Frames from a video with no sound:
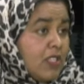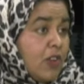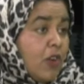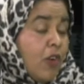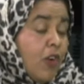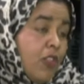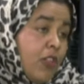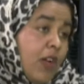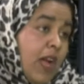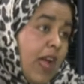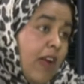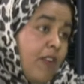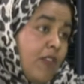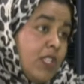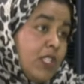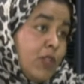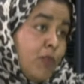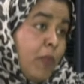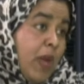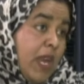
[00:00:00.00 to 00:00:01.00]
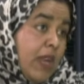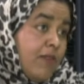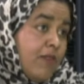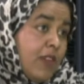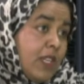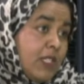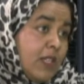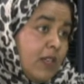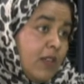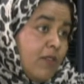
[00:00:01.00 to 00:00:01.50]
So other areas are
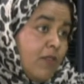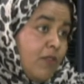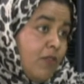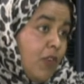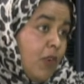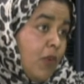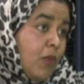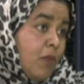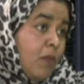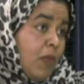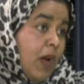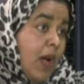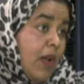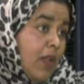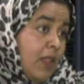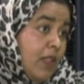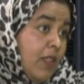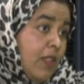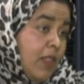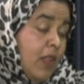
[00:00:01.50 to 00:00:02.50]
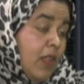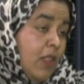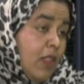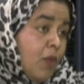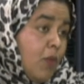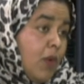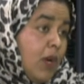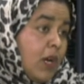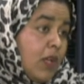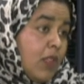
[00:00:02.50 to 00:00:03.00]
benefiting from
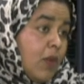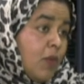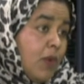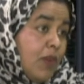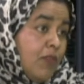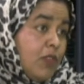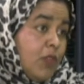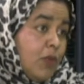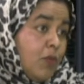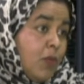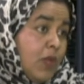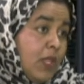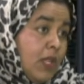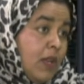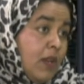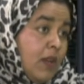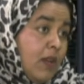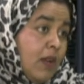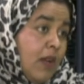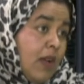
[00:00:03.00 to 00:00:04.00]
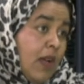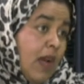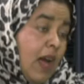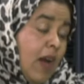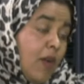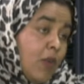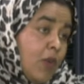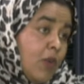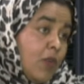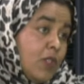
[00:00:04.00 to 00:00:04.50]
the work that we've done within
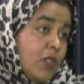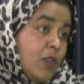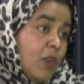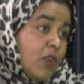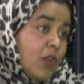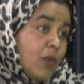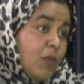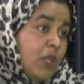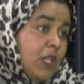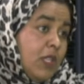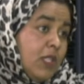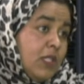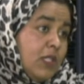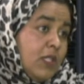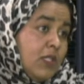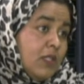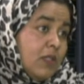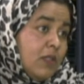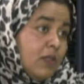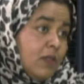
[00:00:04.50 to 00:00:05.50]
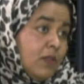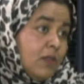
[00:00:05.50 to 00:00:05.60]
our own sort of communities